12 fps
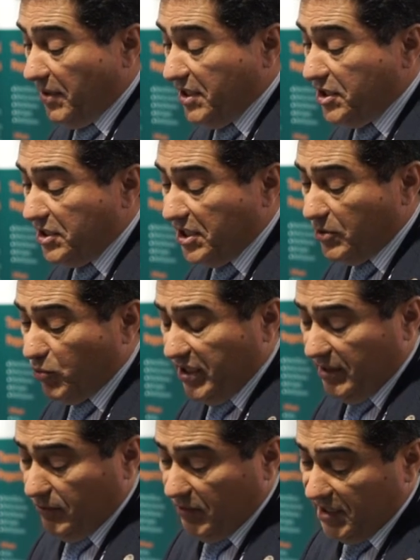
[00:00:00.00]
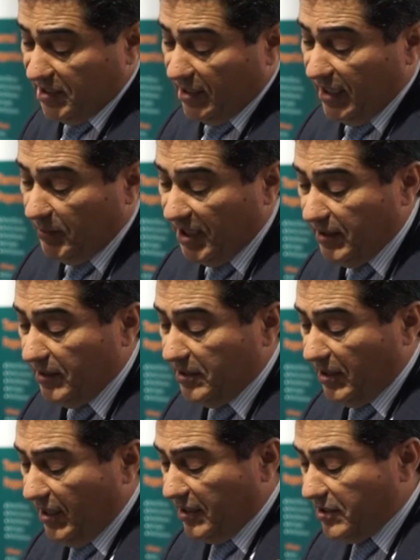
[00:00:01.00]
But this is just one slide about
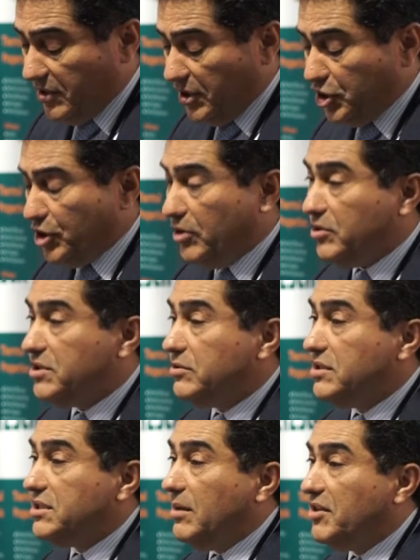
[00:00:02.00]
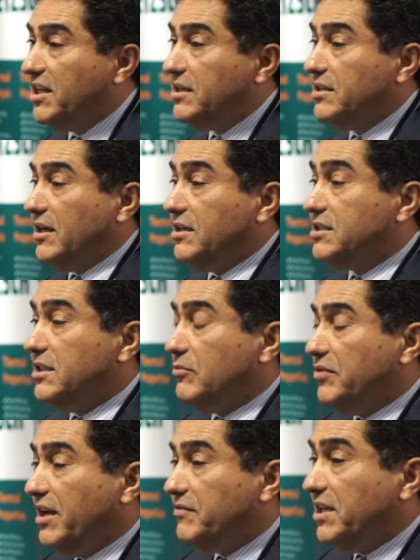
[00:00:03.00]
electronics that shows some of the electronics
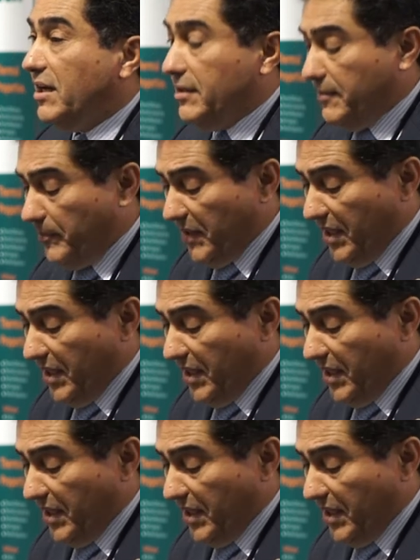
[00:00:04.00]
that we have done.